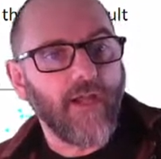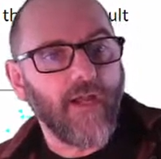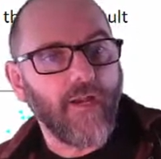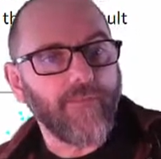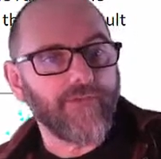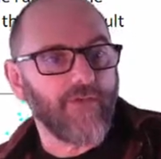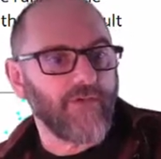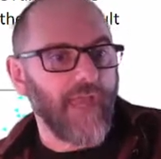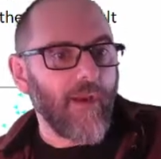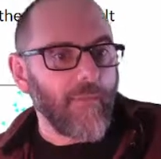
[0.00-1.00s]

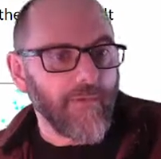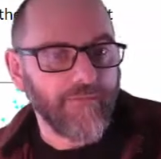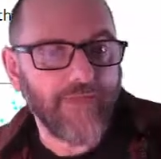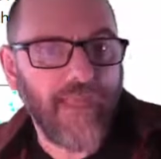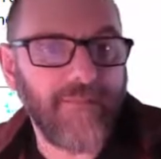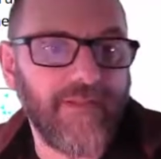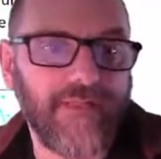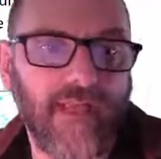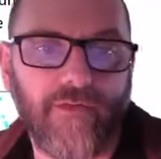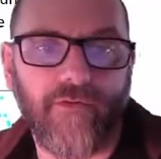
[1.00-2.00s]
So the output of the
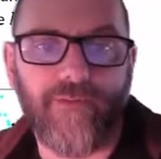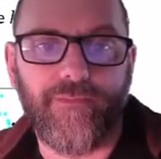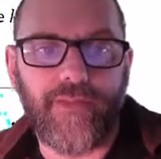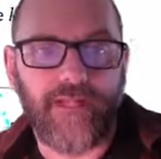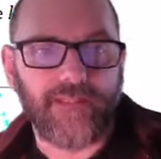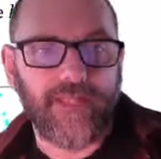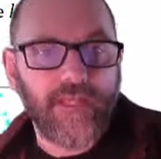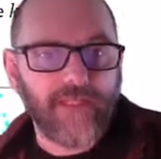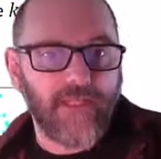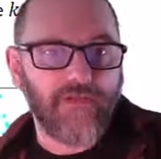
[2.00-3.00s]
k-means algorithm, it has
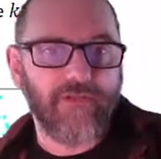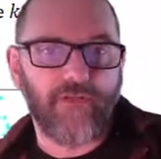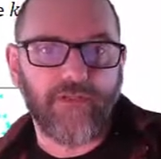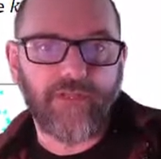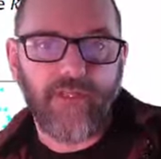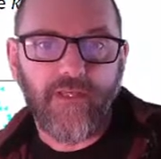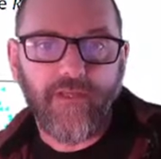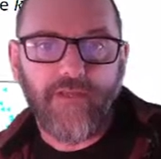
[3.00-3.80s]
k centroids.